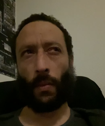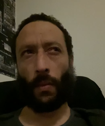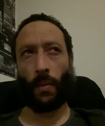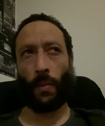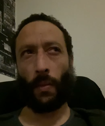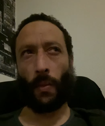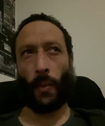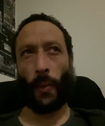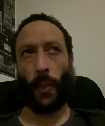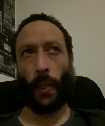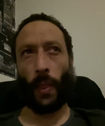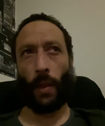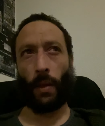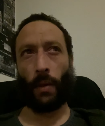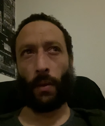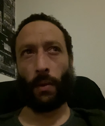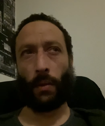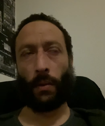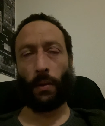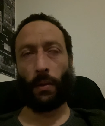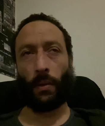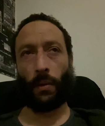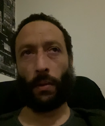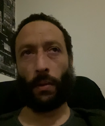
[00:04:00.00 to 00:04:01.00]

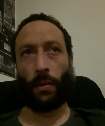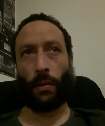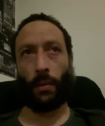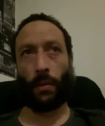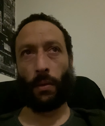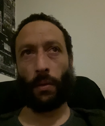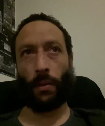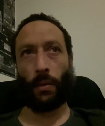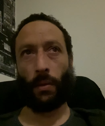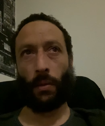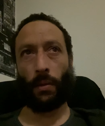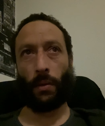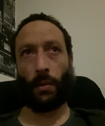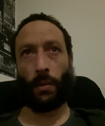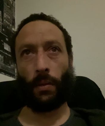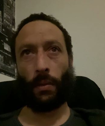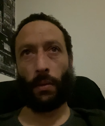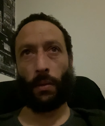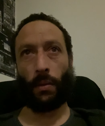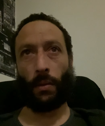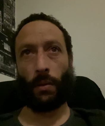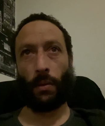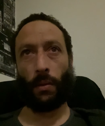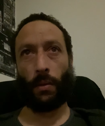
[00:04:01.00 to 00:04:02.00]

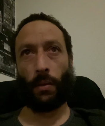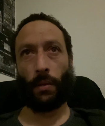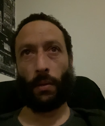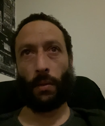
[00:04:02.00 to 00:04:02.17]
(no one is talking)